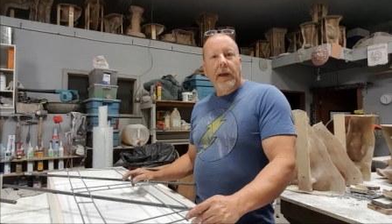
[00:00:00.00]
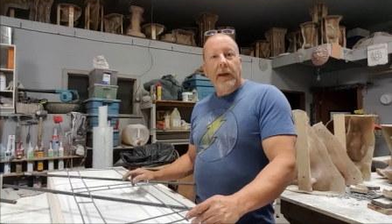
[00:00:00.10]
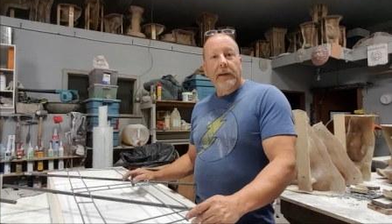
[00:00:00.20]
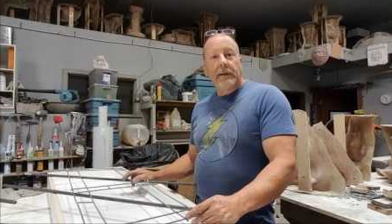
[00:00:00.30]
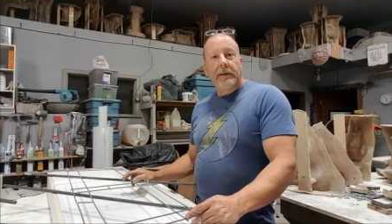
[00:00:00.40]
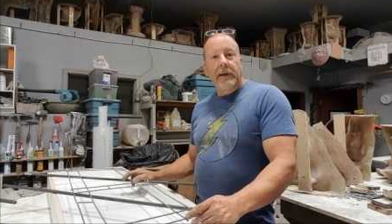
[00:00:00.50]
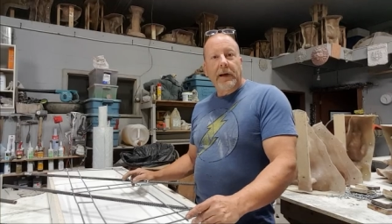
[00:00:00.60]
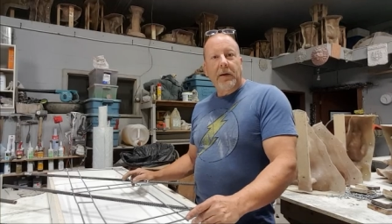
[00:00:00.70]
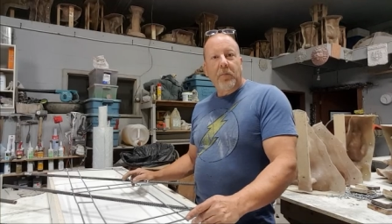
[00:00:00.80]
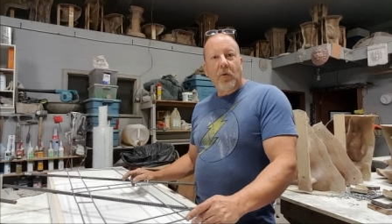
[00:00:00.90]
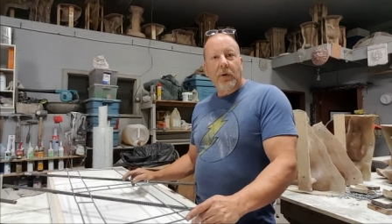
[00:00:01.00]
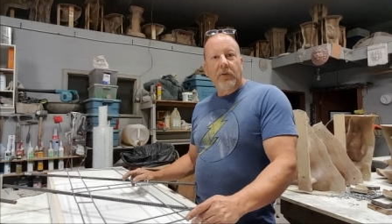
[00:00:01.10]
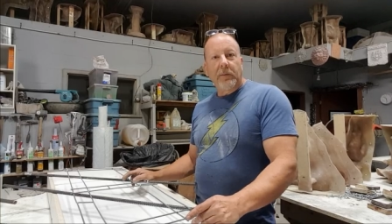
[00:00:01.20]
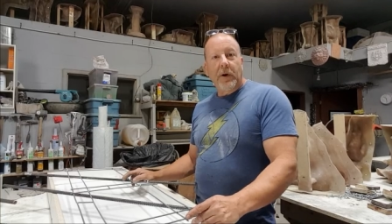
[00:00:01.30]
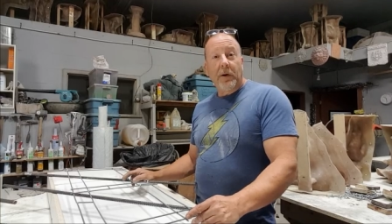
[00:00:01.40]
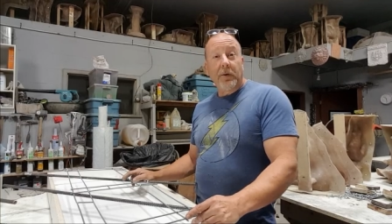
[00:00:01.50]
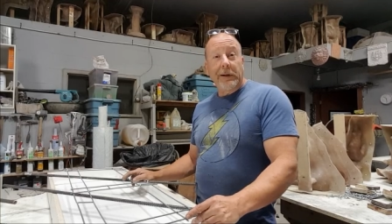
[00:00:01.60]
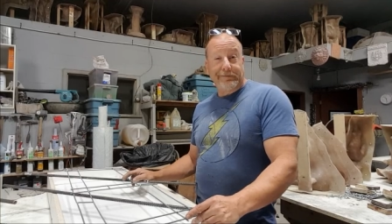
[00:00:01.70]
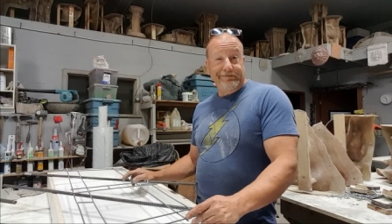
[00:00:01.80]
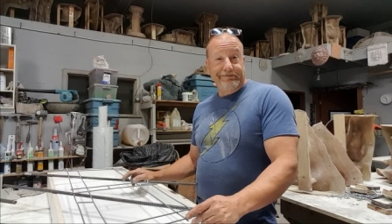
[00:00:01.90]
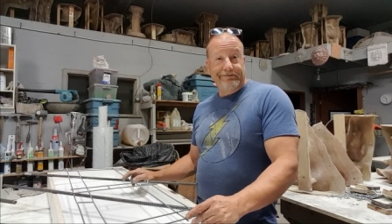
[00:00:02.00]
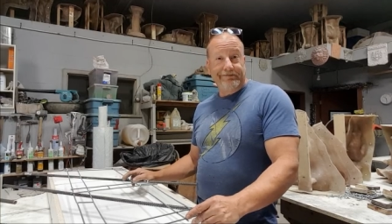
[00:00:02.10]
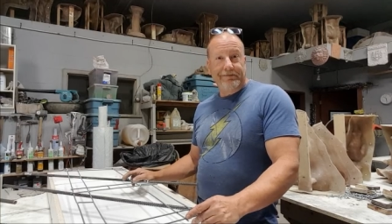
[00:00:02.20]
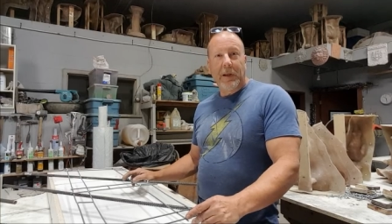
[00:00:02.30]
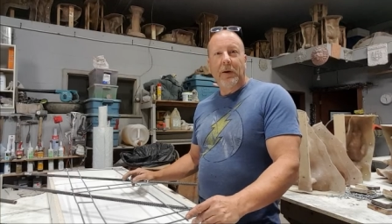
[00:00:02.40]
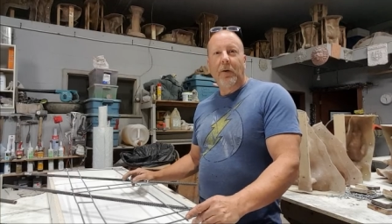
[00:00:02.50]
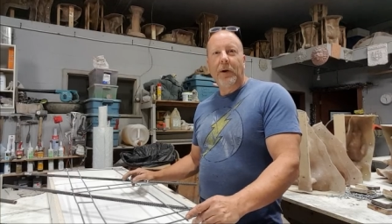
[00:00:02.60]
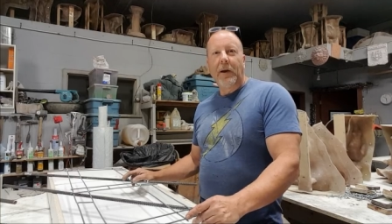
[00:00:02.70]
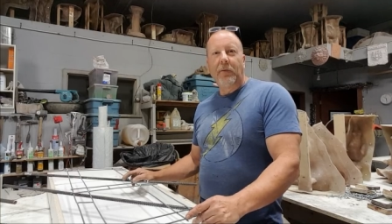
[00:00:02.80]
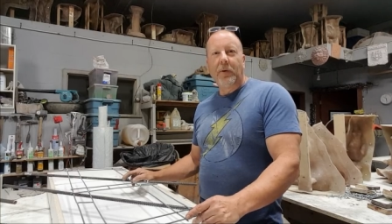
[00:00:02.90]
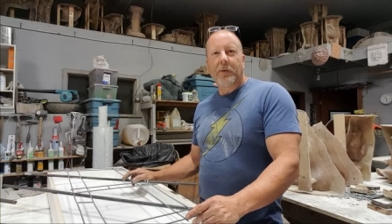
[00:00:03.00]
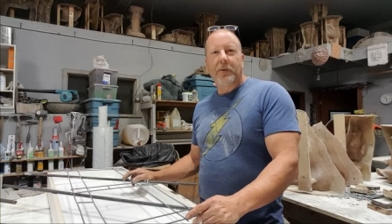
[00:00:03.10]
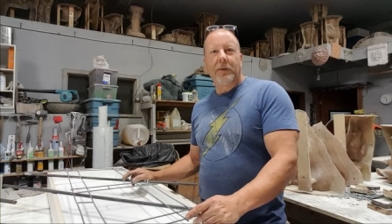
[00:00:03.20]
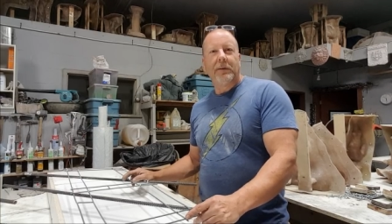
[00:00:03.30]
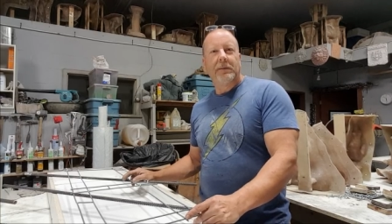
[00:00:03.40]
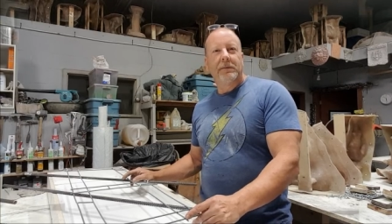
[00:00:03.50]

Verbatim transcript: and pouring some concrete. Okay, folks.